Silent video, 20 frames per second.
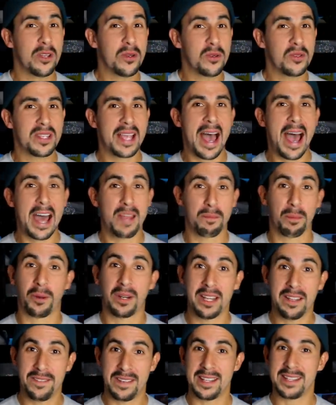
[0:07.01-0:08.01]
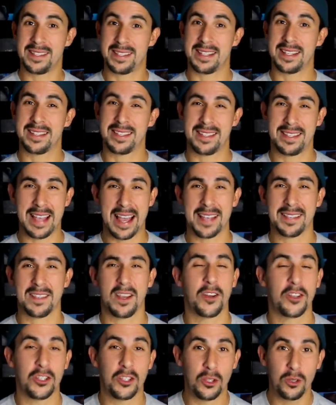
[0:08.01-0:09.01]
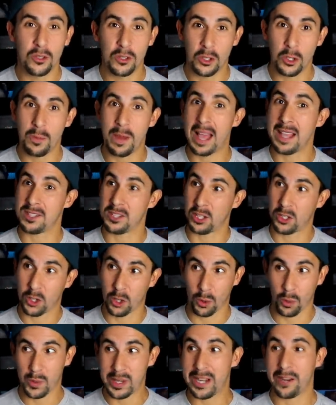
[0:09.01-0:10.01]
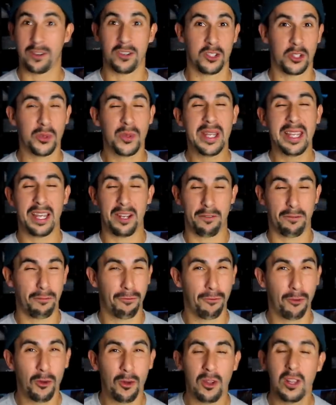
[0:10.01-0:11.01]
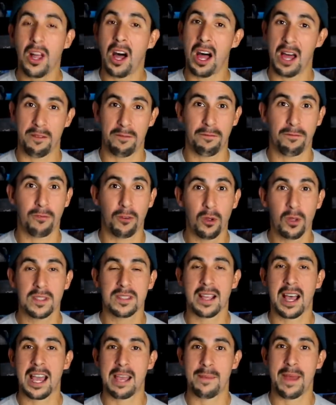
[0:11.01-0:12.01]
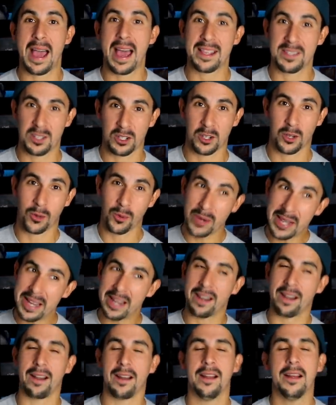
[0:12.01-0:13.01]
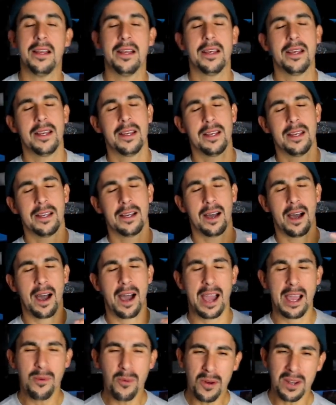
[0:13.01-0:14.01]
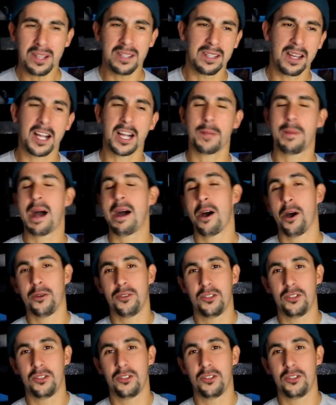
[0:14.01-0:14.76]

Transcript: who's had previous success on YouTube as a career, doing it full on, full time as a career, I want to talk about how